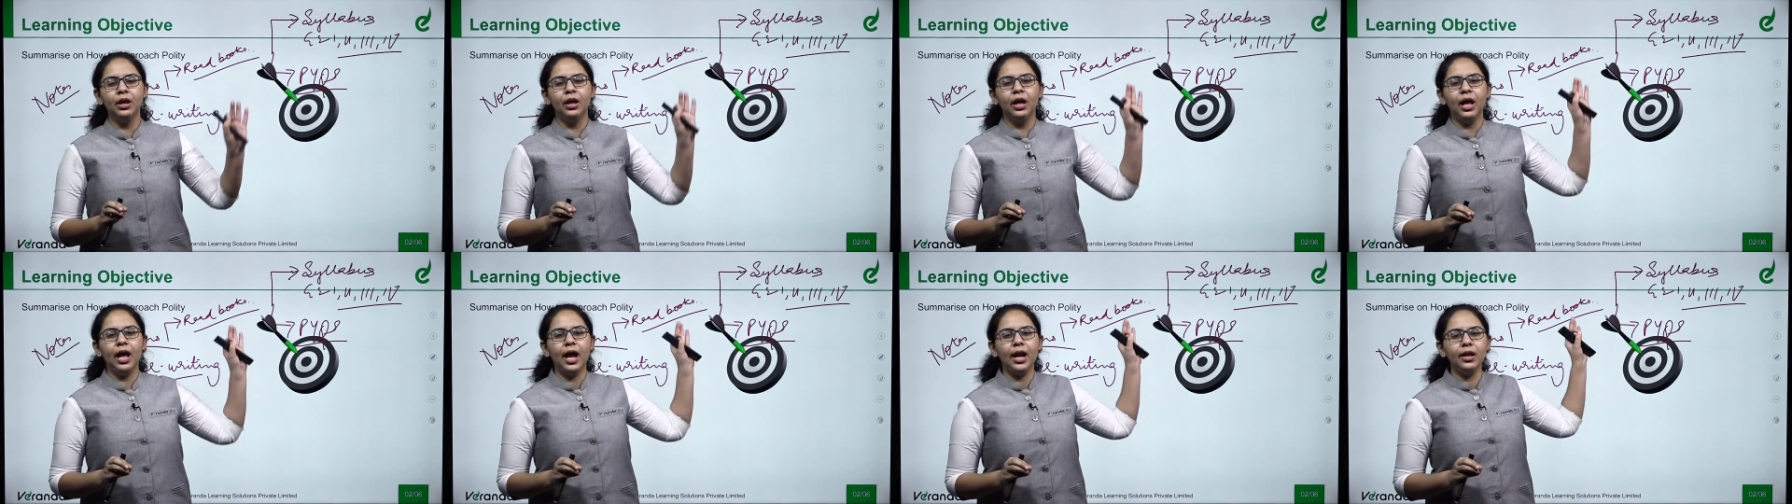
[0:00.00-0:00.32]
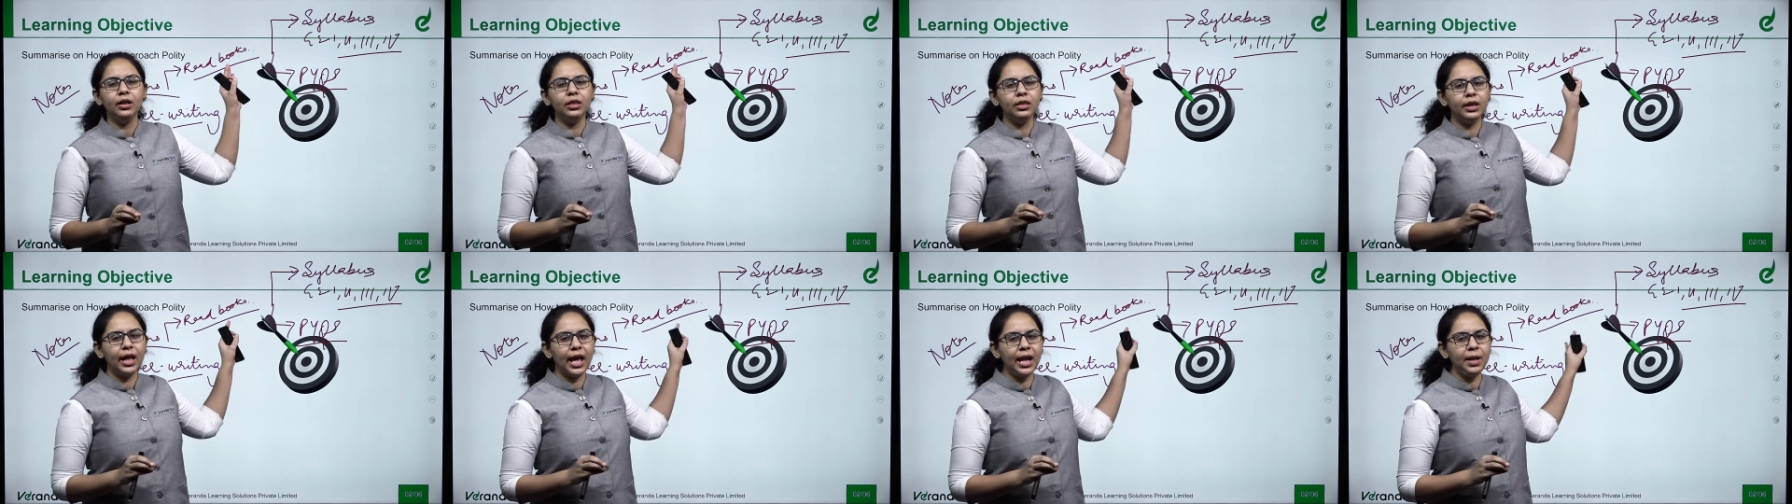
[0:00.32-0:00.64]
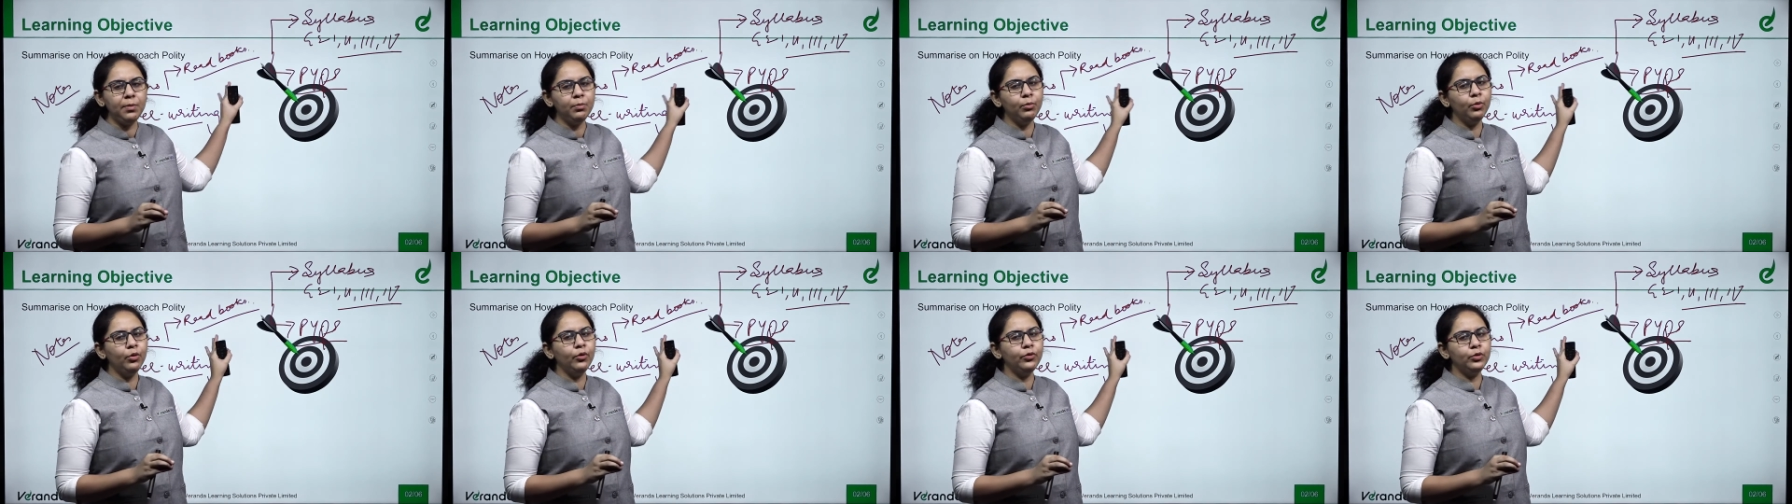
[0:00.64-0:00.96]
and then
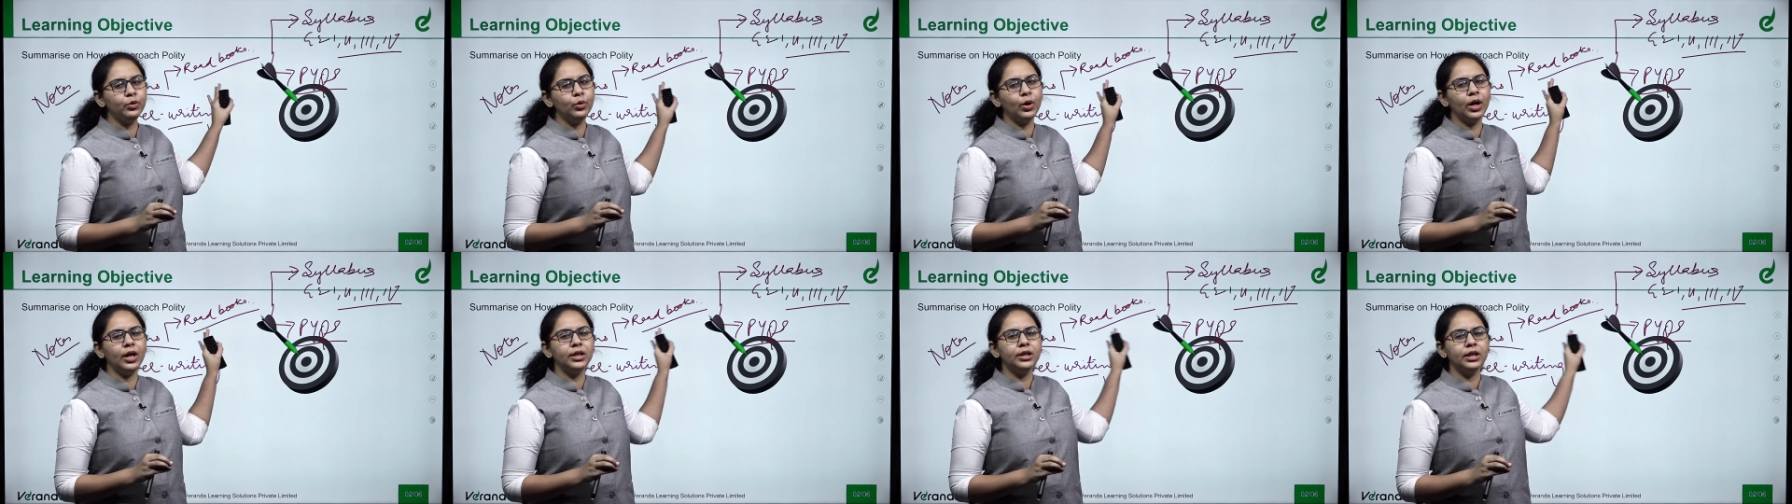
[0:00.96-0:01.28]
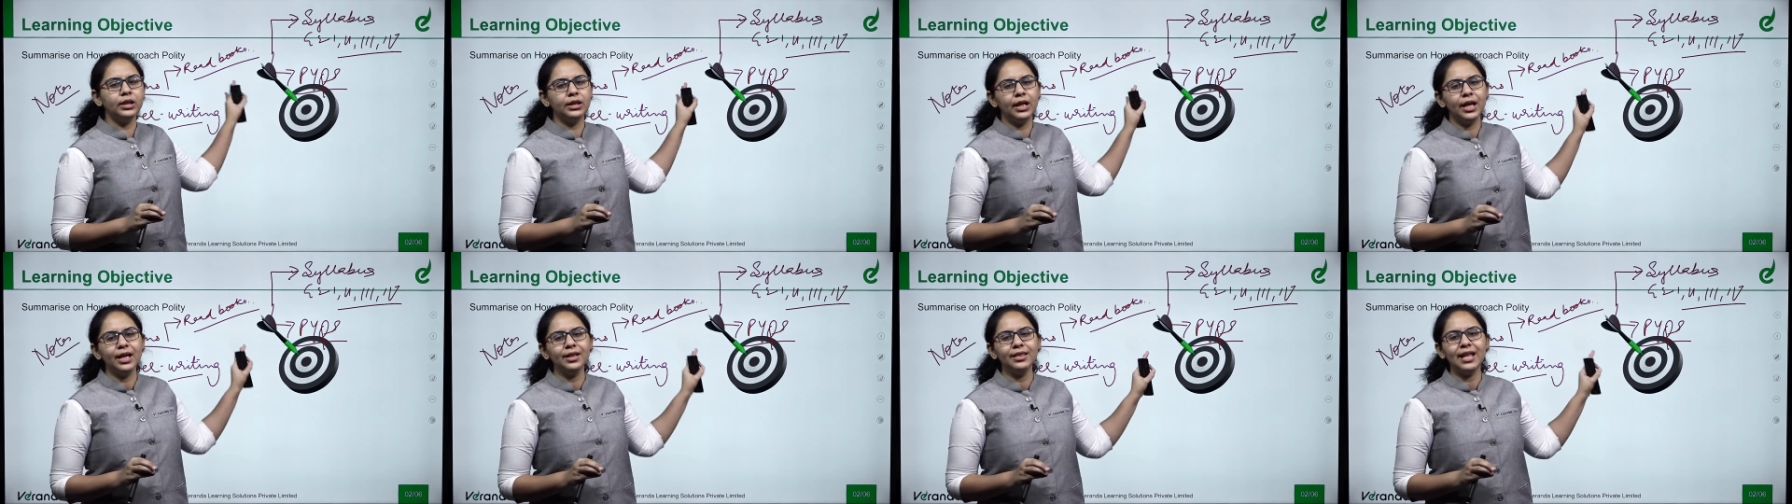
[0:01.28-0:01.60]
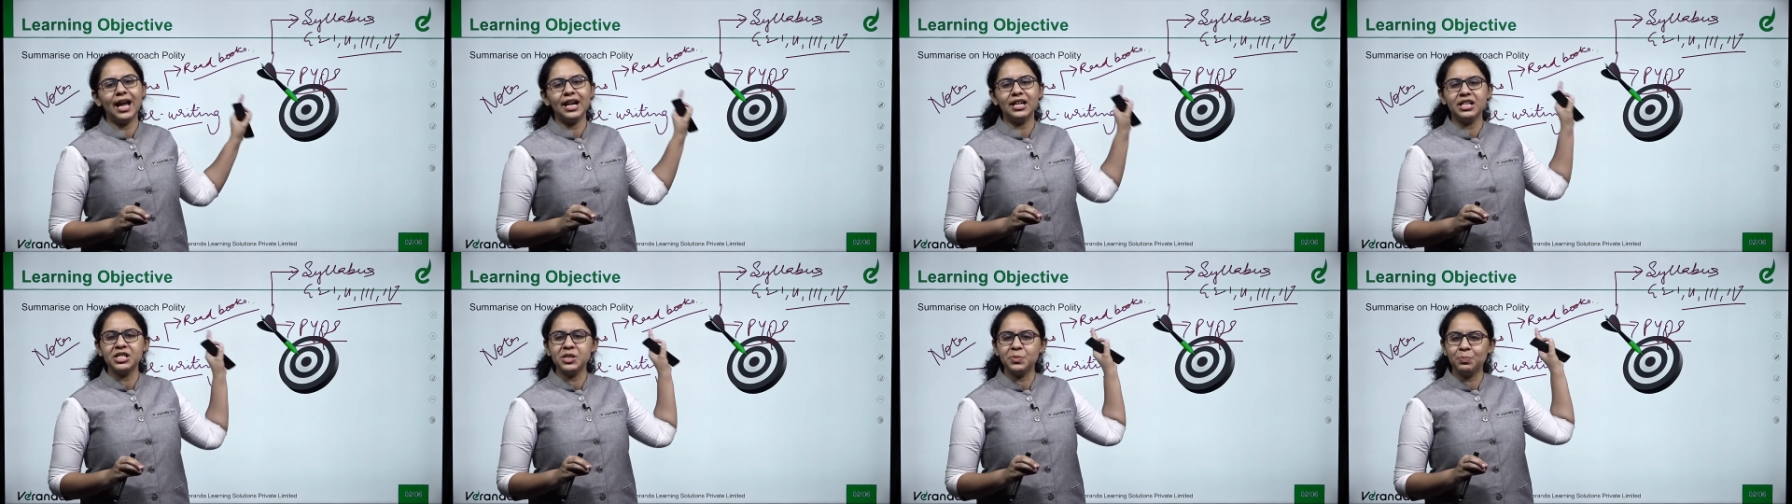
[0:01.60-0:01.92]
move to other thing,
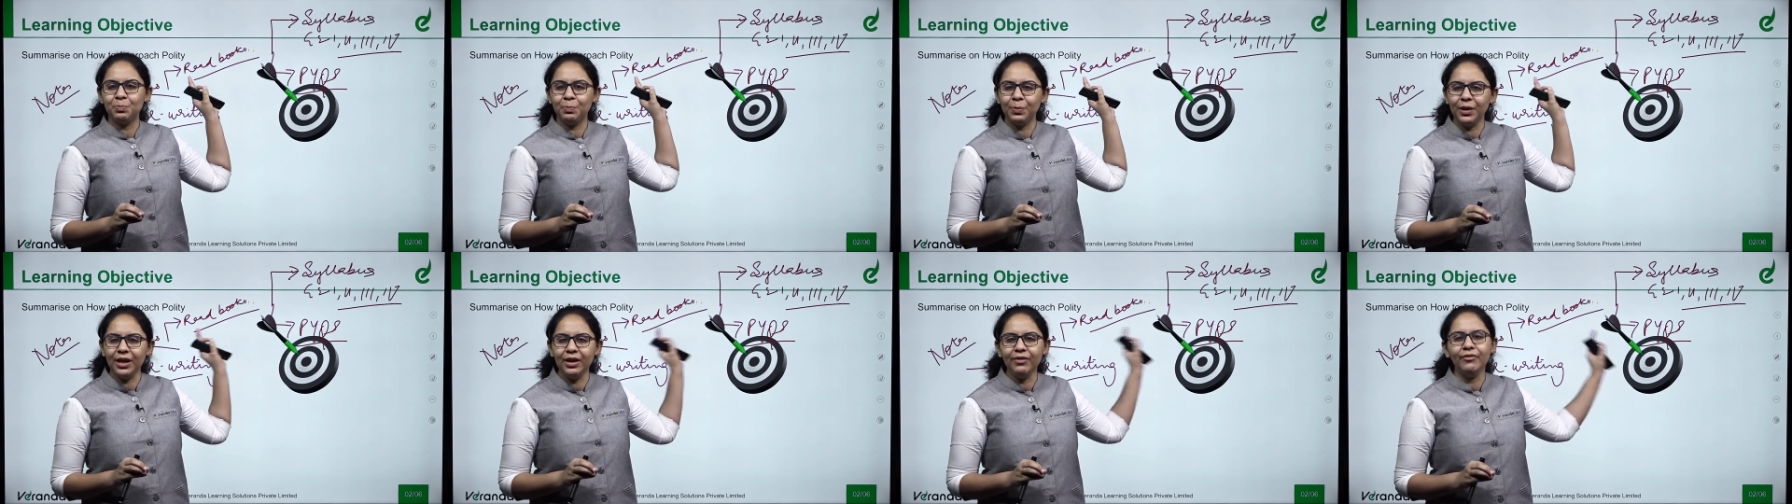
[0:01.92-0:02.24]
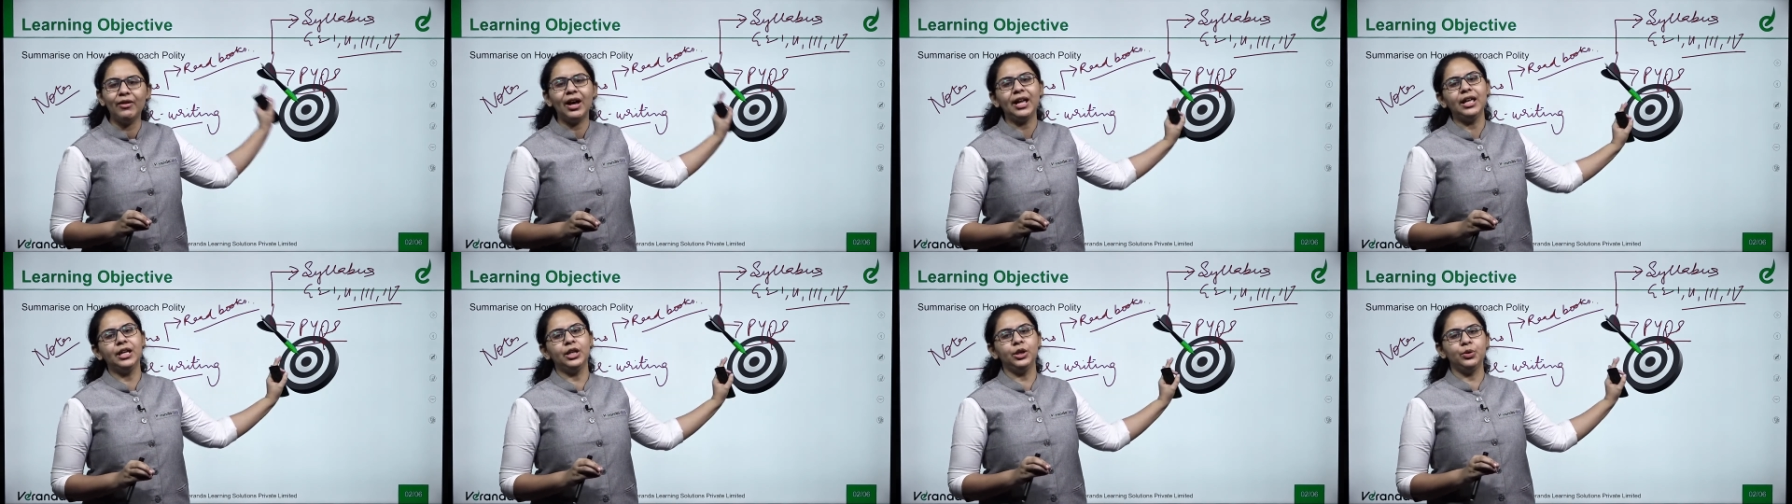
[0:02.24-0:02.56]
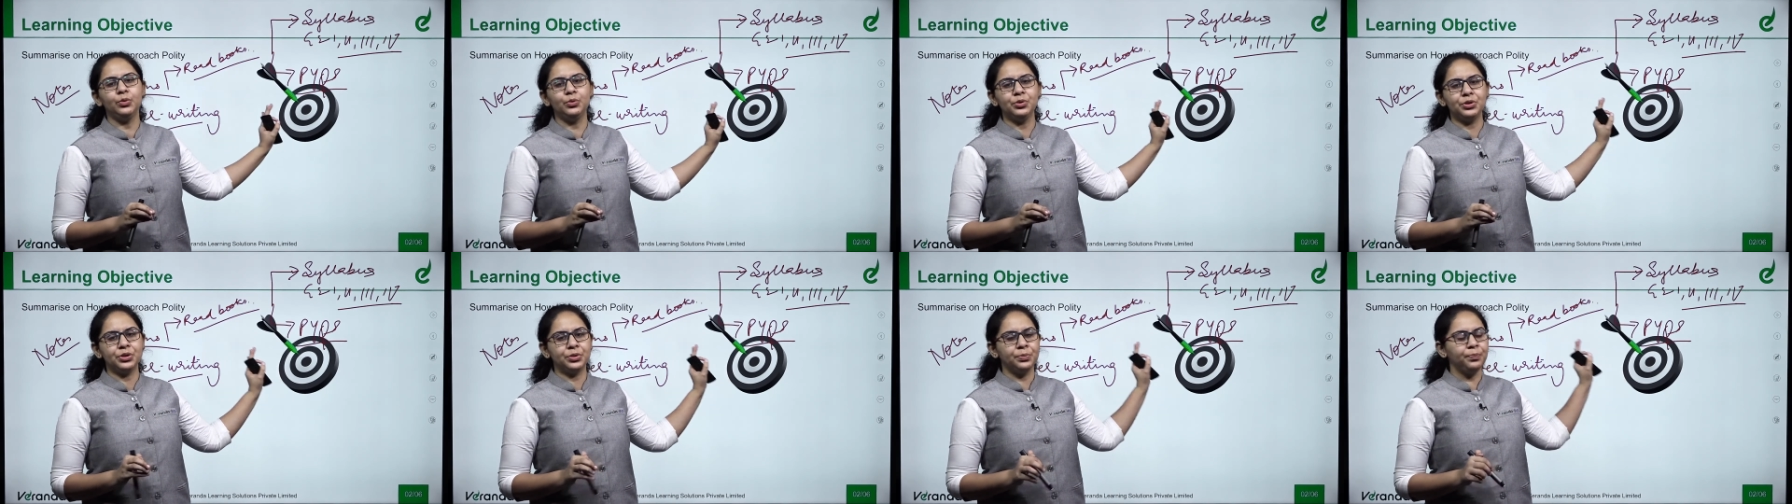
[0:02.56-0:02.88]
that is P Y
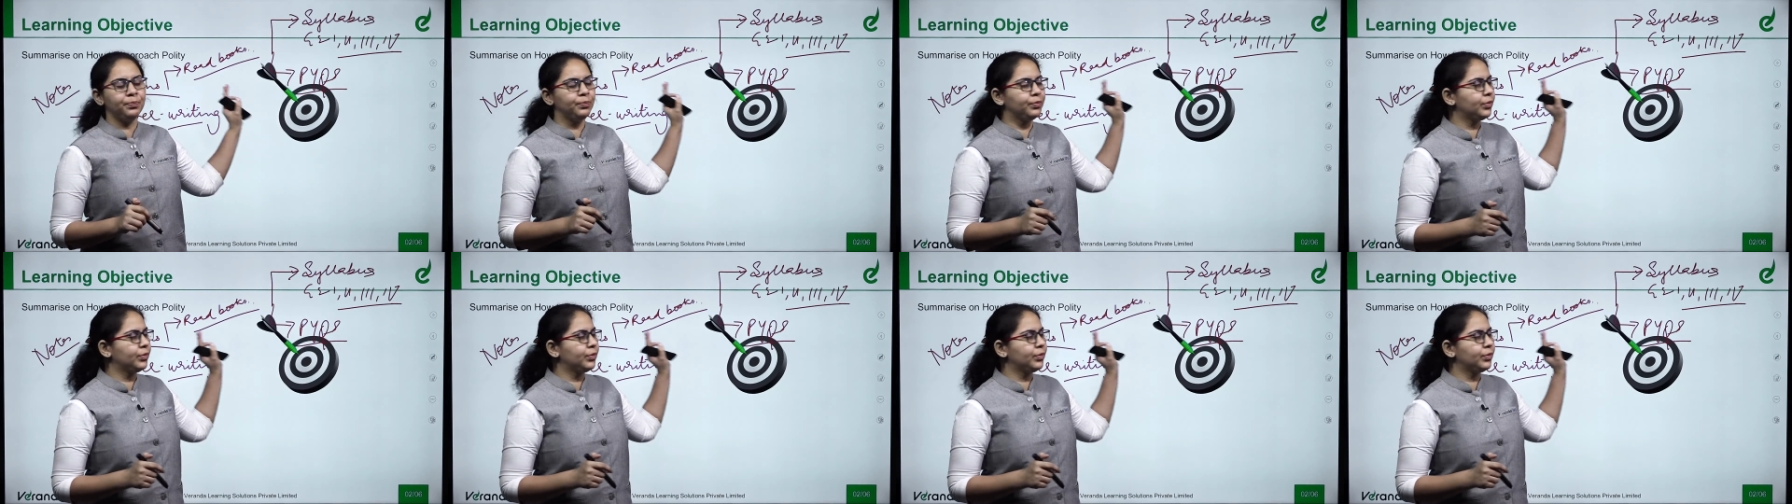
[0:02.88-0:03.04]
Qs.